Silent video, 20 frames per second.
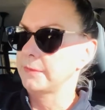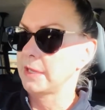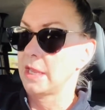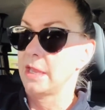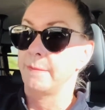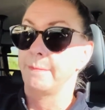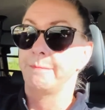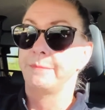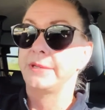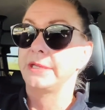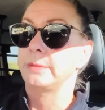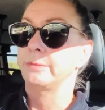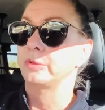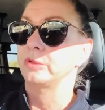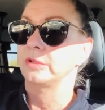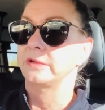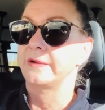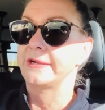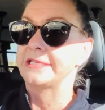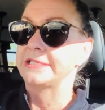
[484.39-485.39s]
a big
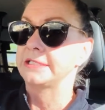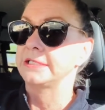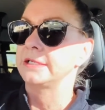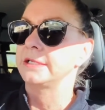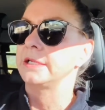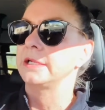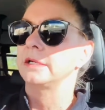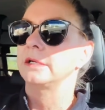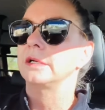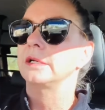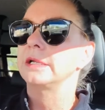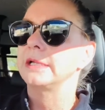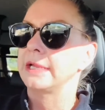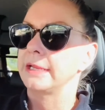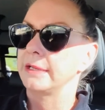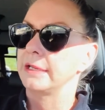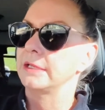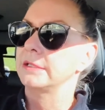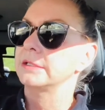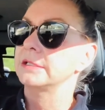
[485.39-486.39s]
procrastinator,
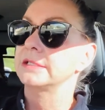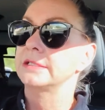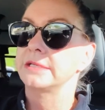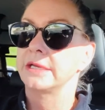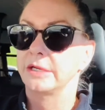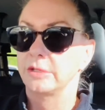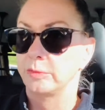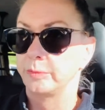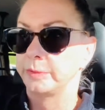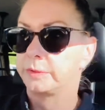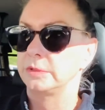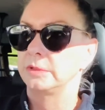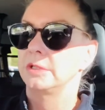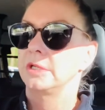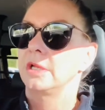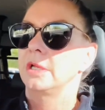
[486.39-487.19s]
and it's terrible.